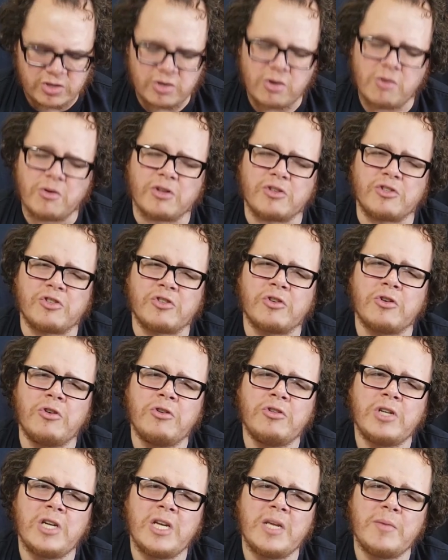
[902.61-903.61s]
go to
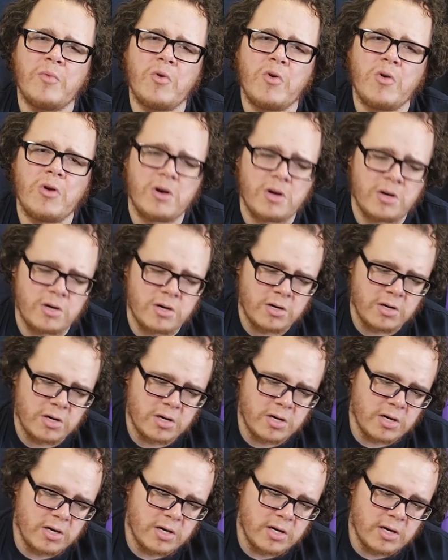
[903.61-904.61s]
church anymore?
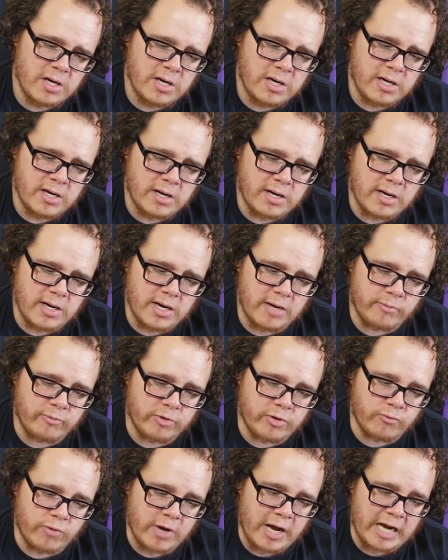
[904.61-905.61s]

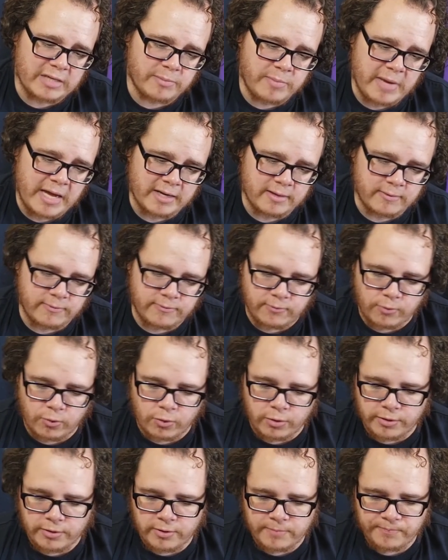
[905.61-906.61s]
Emery rocked back and
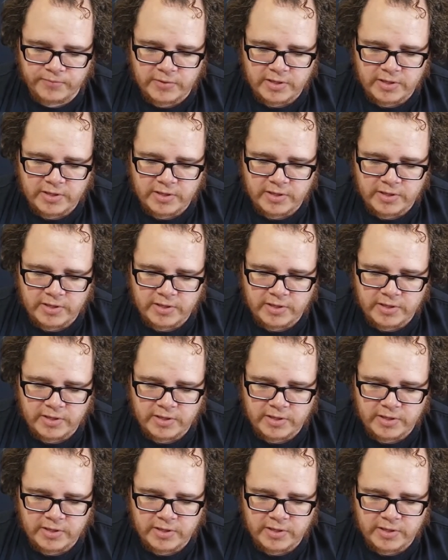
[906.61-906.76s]
forth.